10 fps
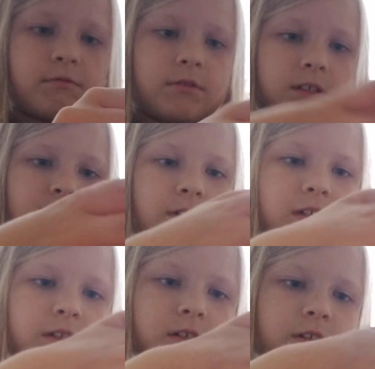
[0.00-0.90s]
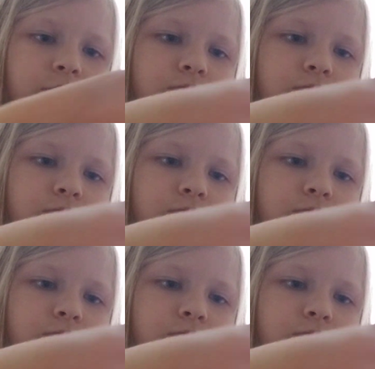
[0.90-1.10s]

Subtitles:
This might need 2